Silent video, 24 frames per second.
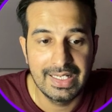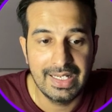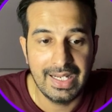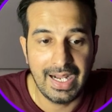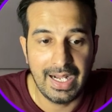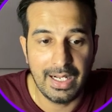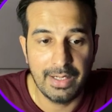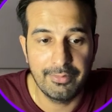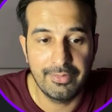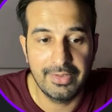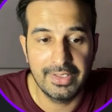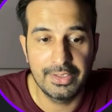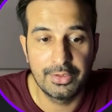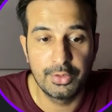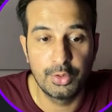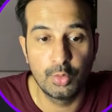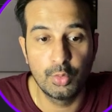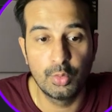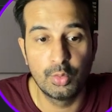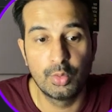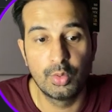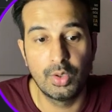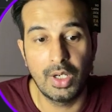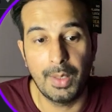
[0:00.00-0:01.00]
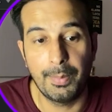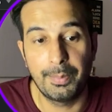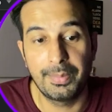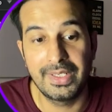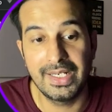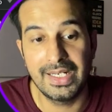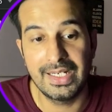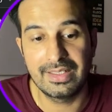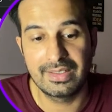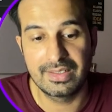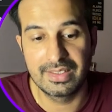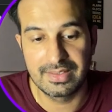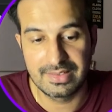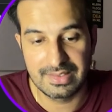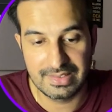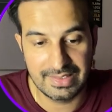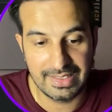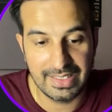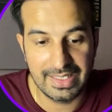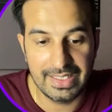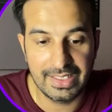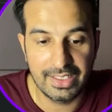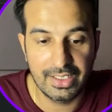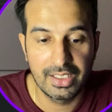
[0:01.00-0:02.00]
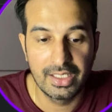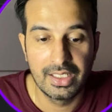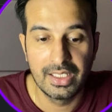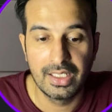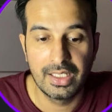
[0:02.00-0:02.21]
And when you update the state,